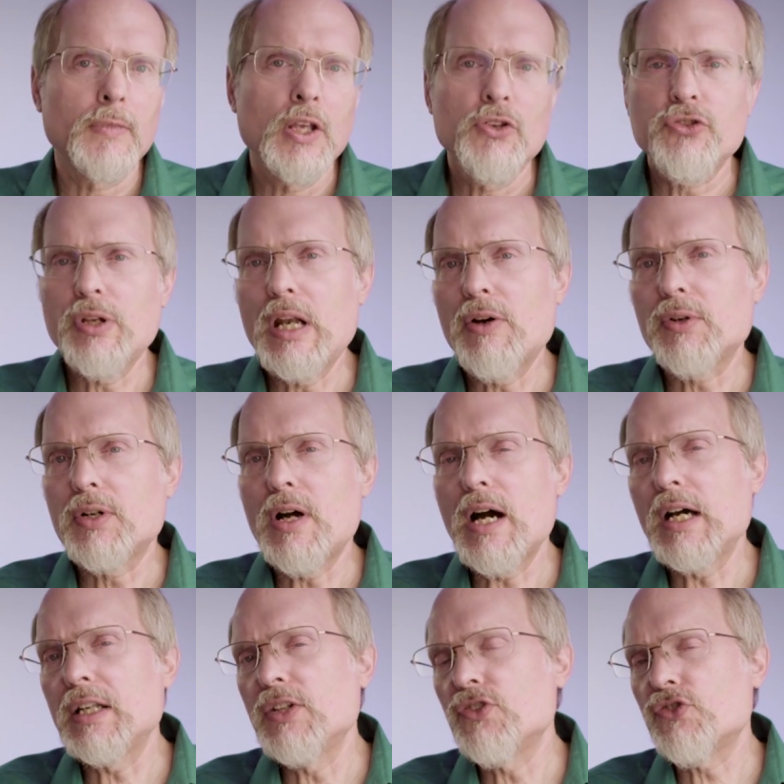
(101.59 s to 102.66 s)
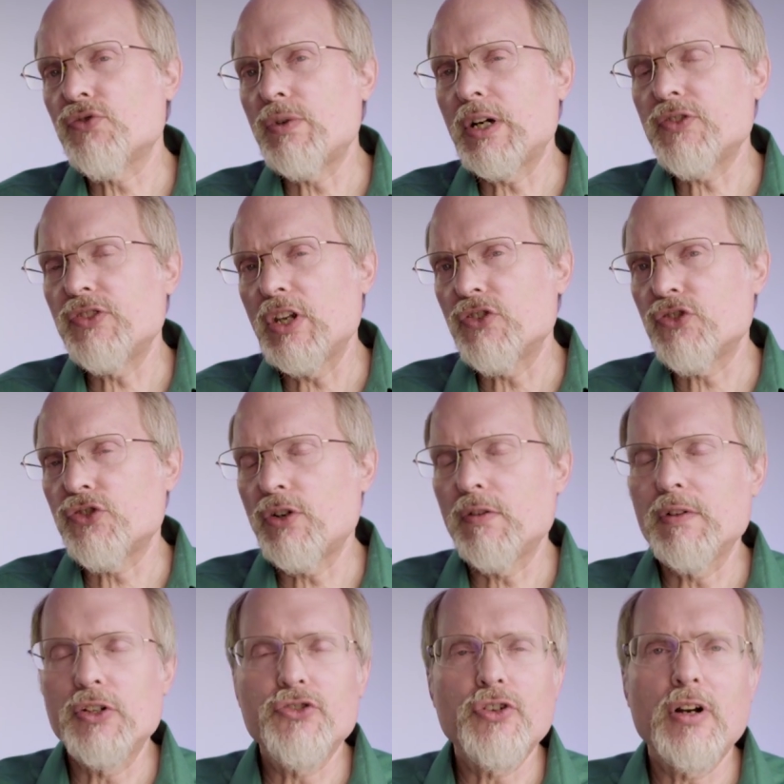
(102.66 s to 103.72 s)
So now God instructs his
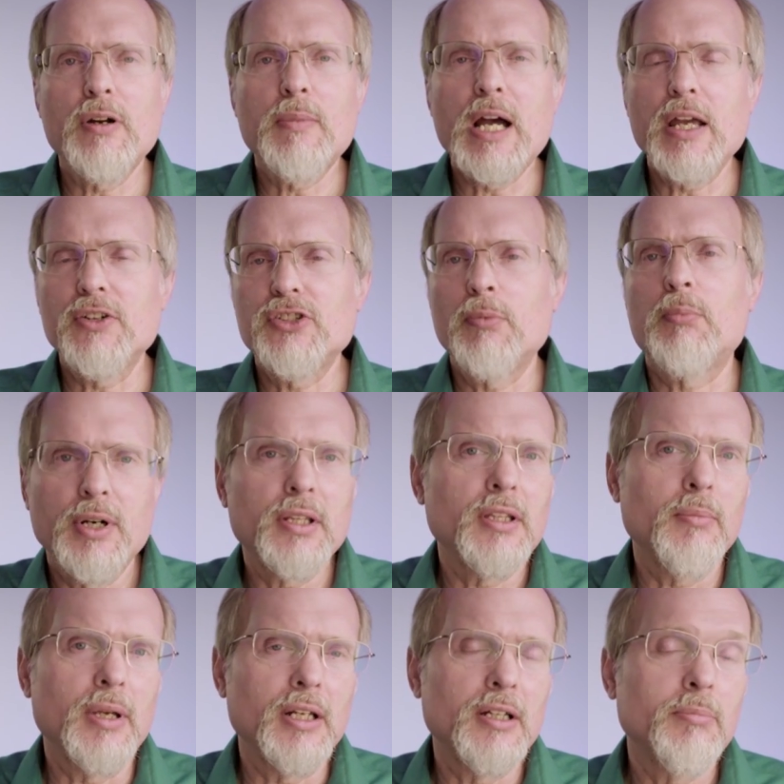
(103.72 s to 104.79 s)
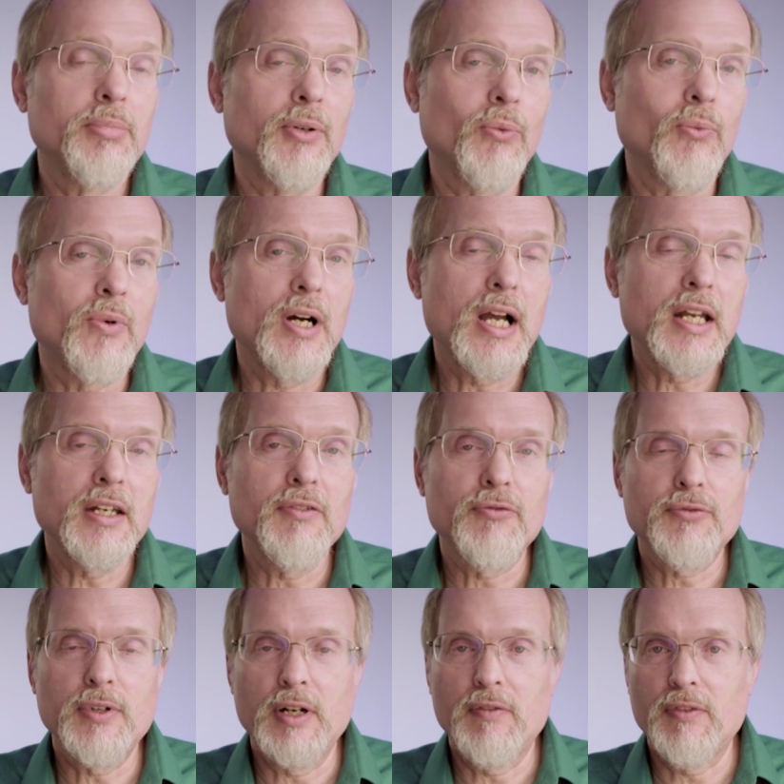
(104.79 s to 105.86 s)
servant Jeremiah to bring them in and put wine in
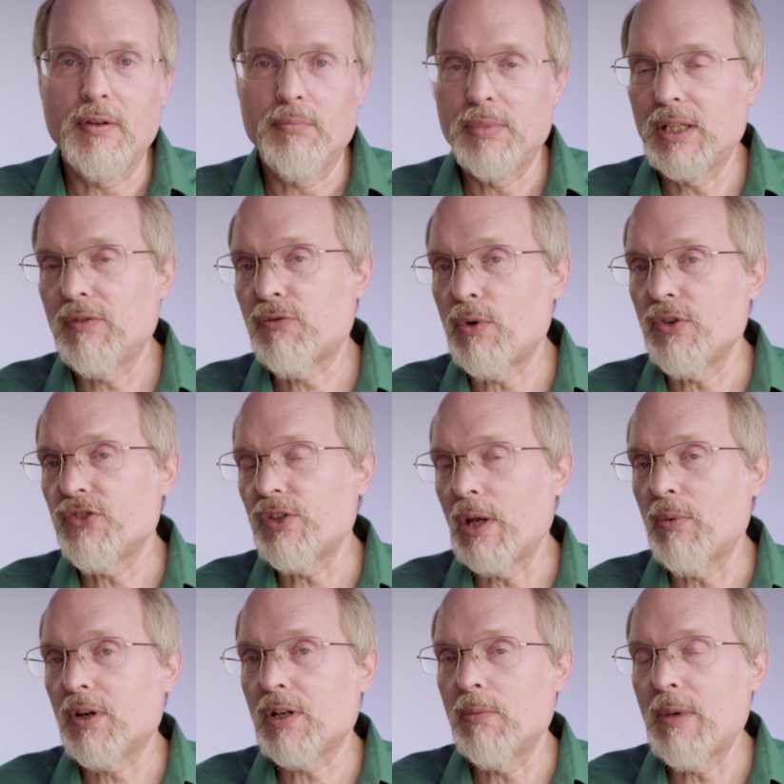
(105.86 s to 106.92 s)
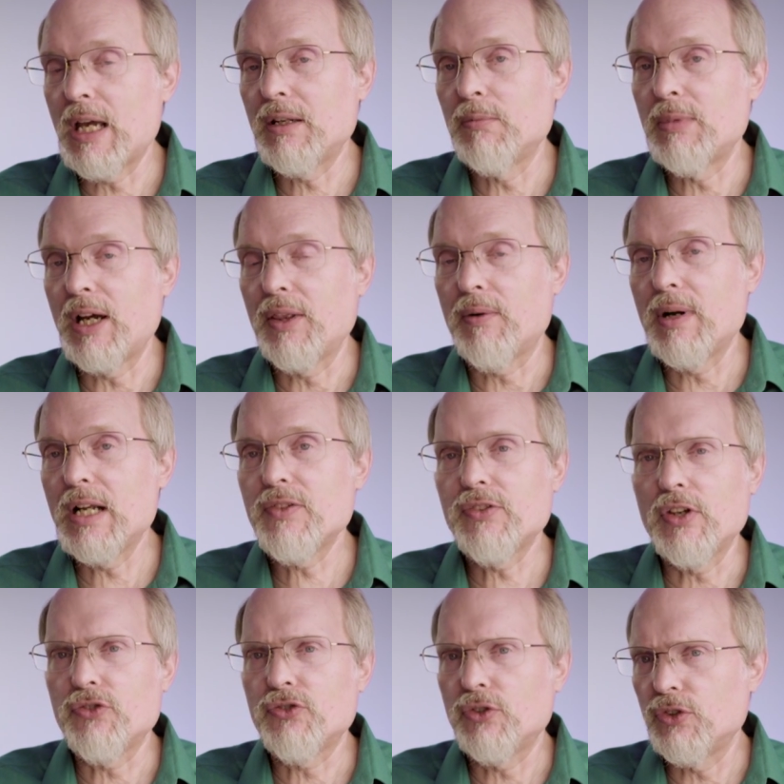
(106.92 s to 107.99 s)
front of them. But of course, they were commanded by their
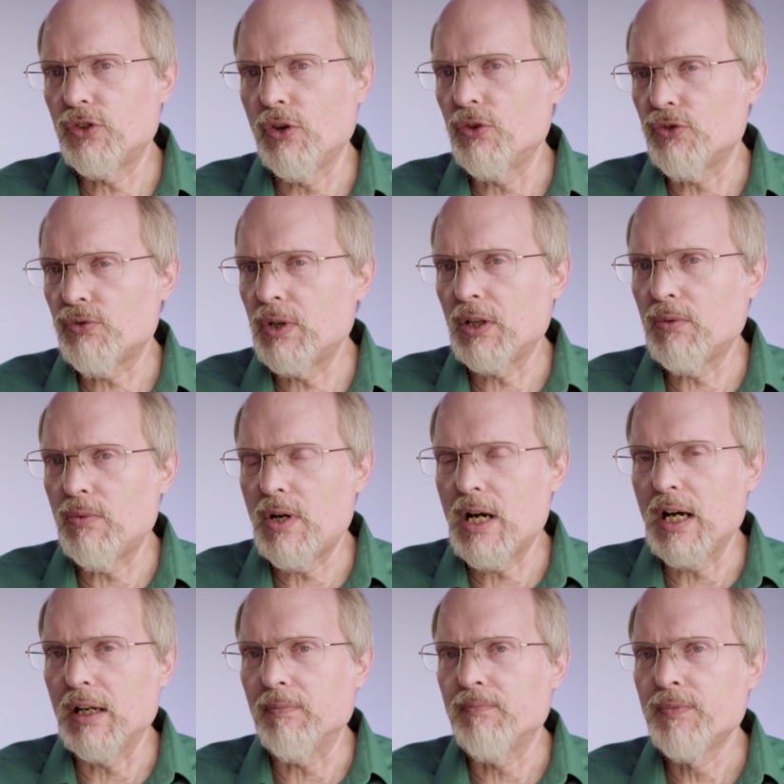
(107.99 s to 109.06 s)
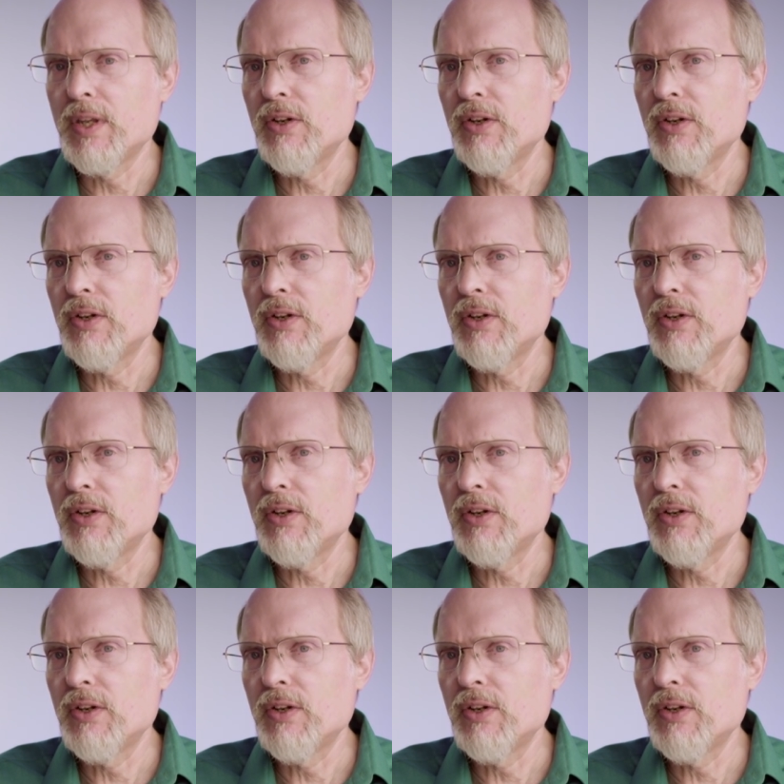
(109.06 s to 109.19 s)
ancestor don't drink wine.